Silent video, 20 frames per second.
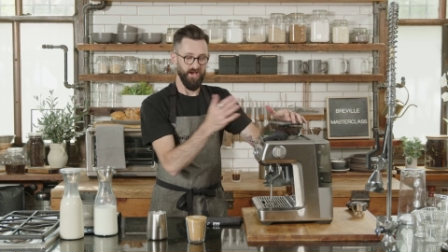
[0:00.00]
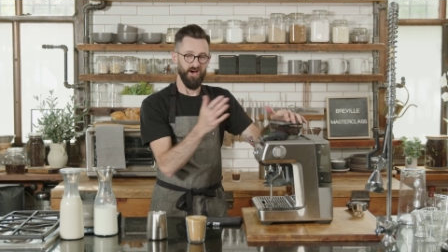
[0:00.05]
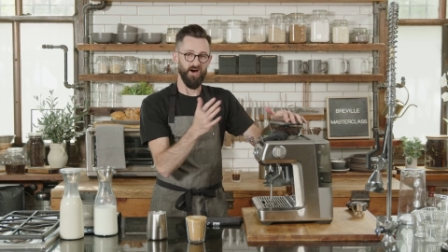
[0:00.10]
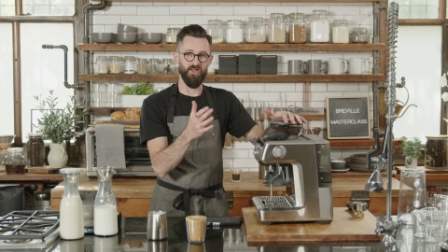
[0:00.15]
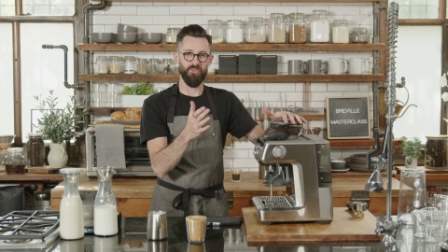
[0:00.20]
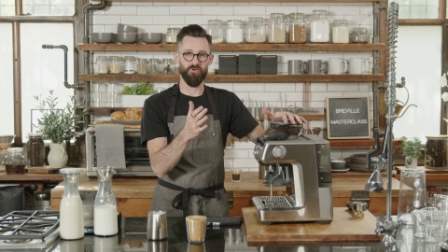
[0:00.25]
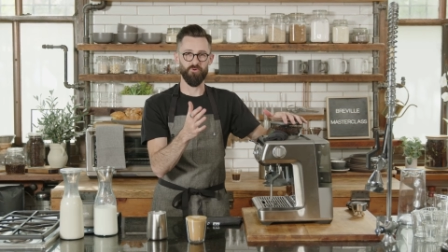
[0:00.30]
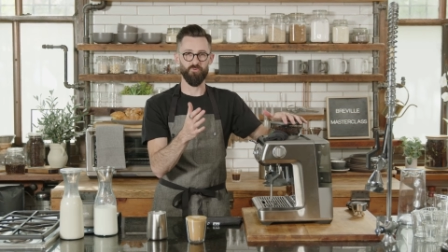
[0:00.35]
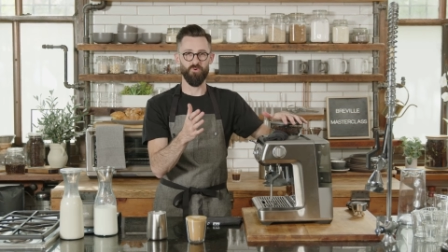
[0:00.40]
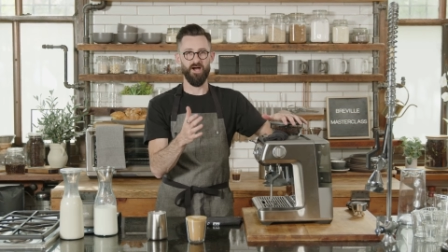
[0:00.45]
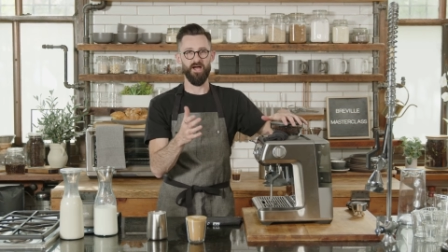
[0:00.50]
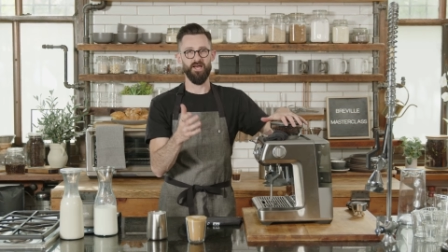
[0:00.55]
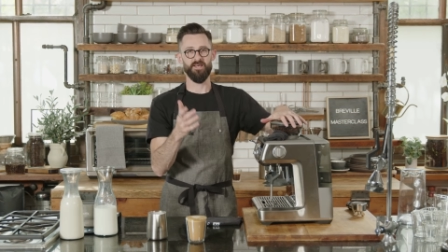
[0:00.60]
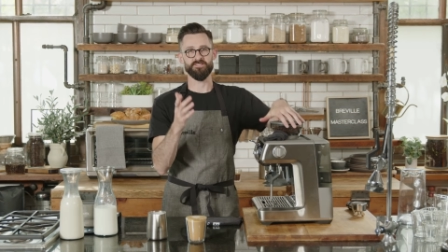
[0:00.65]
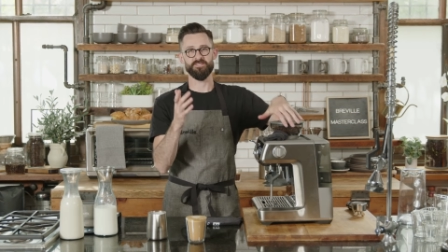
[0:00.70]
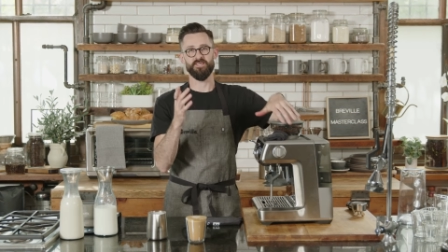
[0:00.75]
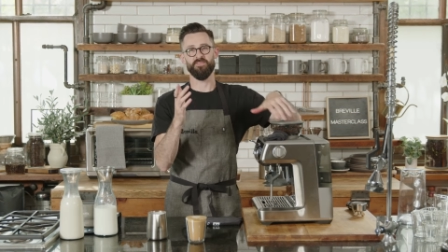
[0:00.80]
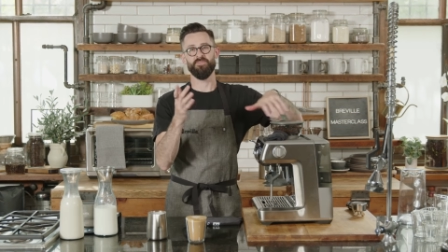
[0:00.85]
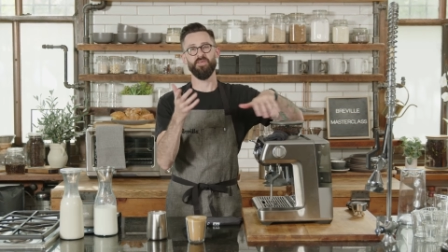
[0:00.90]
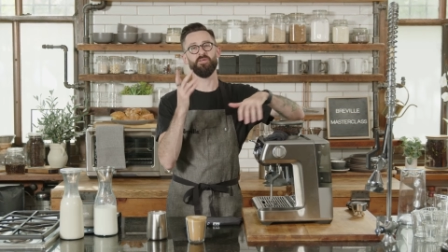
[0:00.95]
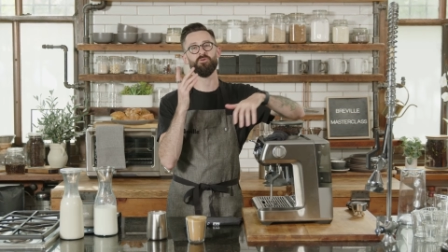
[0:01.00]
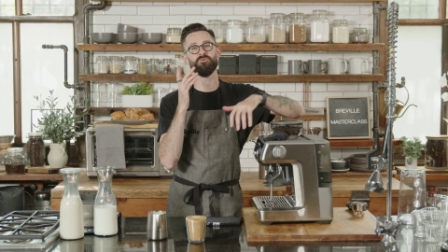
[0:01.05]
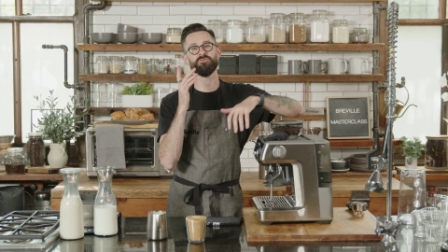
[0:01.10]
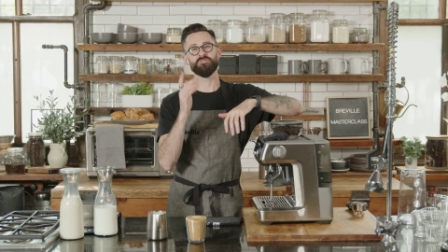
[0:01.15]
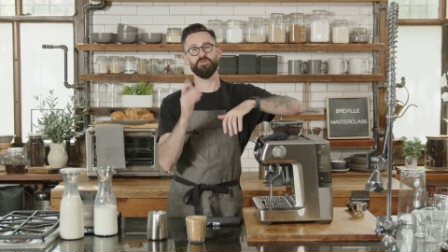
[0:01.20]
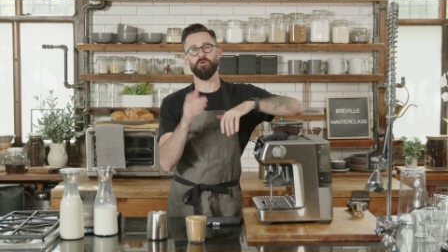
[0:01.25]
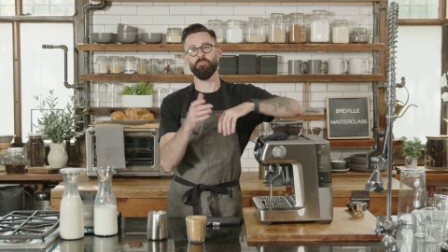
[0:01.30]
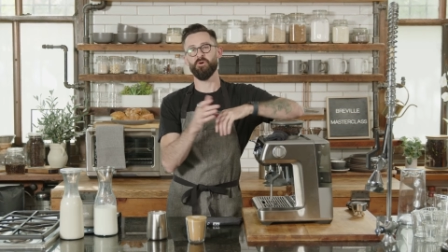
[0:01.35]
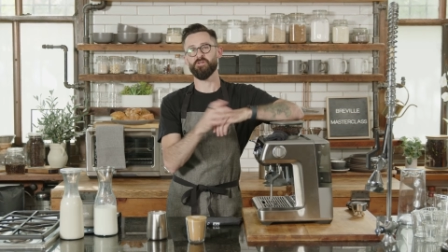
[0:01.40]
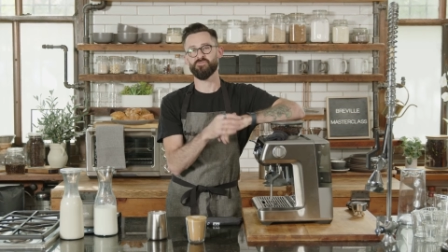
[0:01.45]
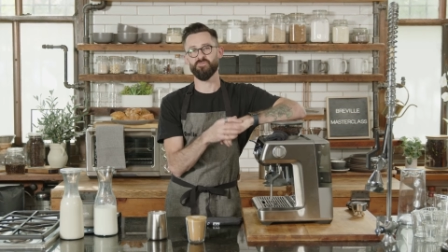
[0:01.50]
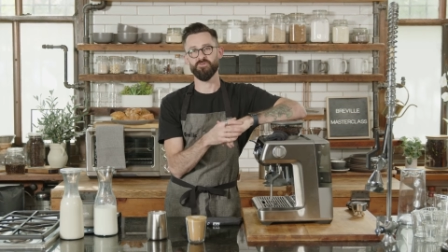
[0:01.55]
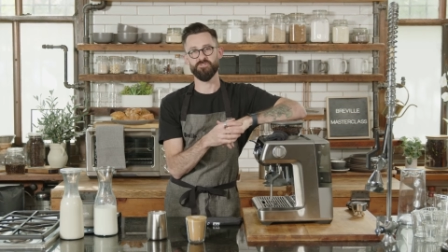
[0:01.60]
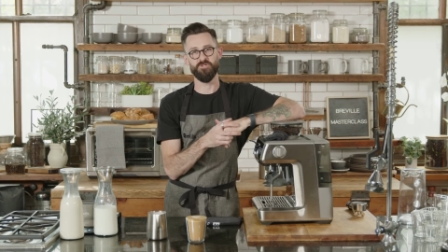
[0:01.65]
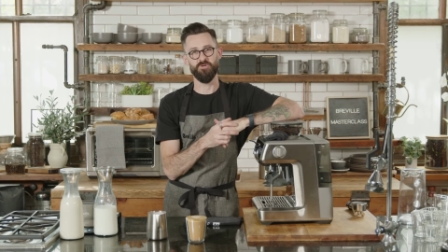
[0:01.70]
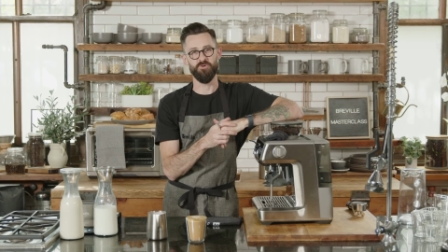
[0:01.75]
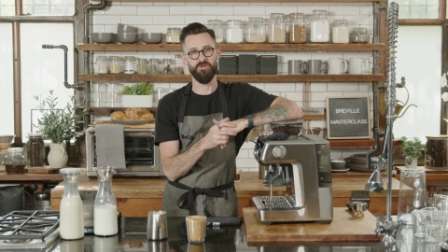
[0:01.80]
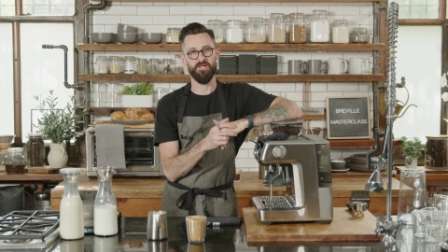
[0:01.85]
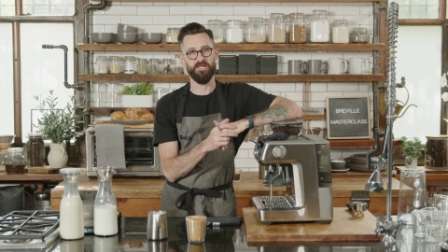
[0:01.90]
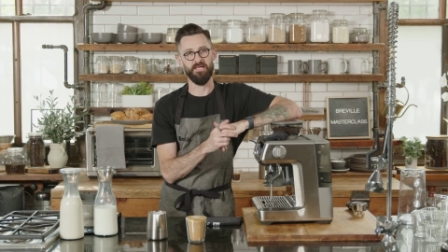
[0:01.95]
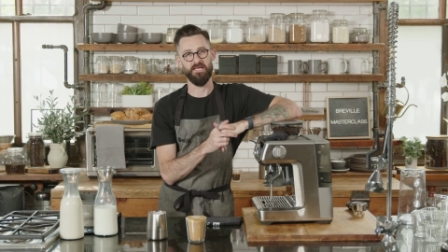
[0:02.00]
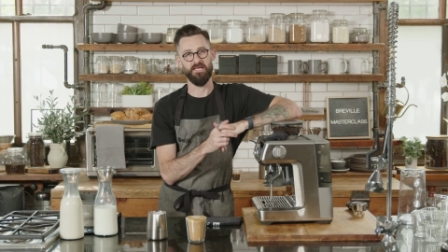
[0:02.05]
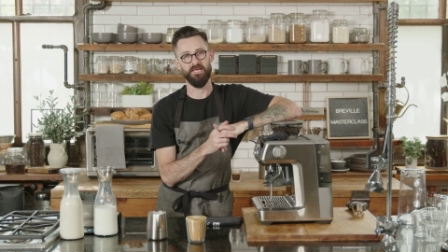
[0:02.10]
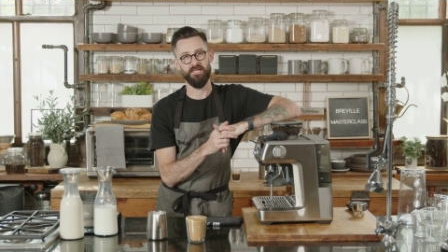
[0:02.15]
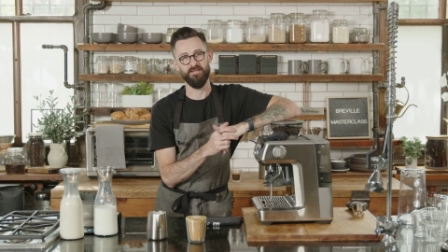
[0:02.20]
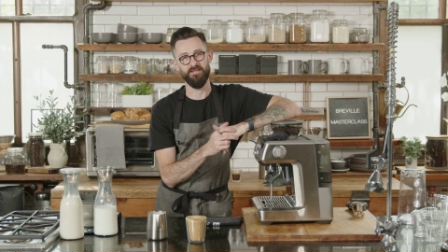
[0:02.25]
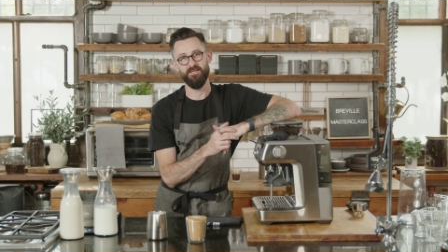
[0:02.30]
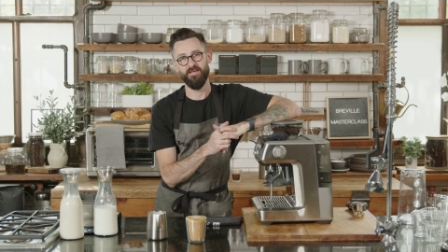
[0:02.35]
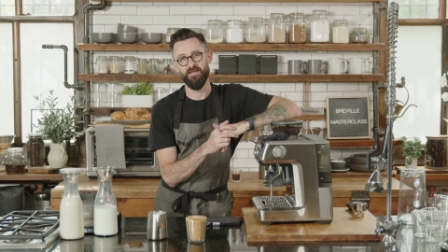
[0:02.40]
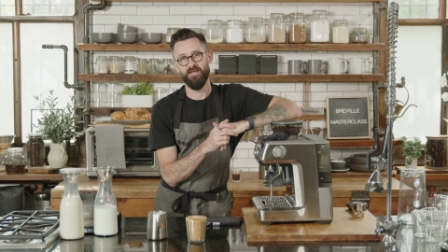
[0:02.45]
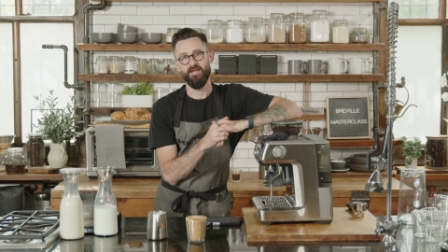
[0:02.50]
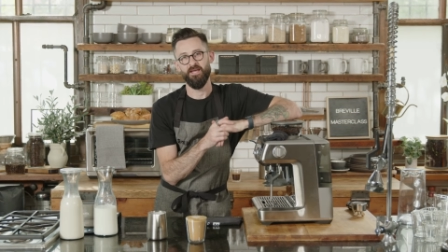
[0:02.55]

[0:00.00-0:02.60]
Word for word: Otherwise, thank you so much for tuning in,